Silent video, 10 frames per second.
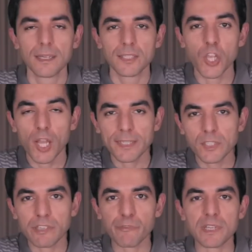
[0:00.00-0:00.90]
The other
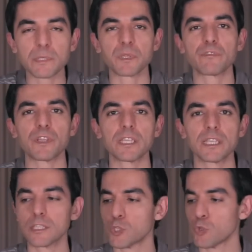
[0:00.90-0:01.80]
difference between
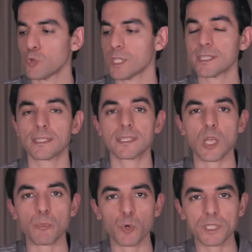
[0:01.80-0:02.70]
these two is the
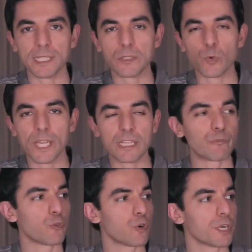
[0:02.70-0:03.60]
supported weight
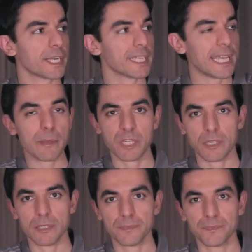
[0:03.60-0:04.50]
for
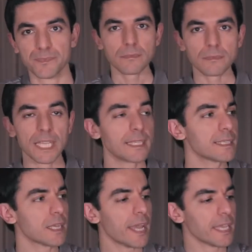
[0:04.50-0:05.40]
camera.
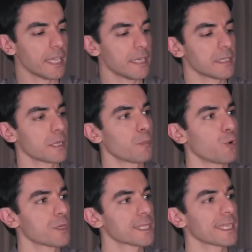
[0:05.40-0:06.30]
This guy here
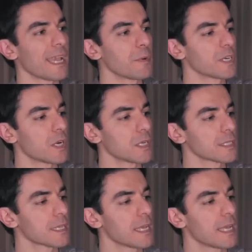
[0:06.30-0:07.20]
supports
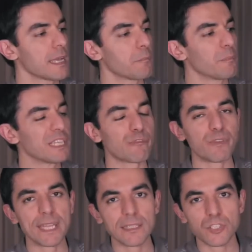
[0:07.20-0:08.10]
cameras
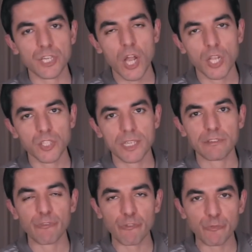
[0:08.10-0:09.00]
between
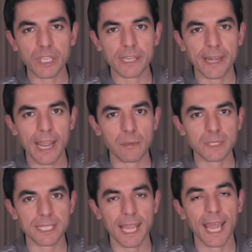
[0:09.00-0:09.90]
350
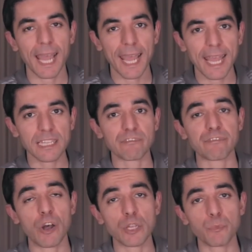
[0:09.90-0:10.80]
grams and
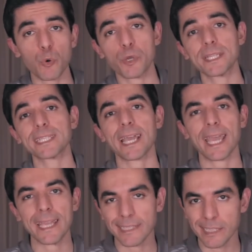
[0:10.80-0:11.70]

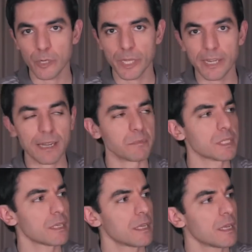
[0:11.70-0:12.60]
1.8 kilograms.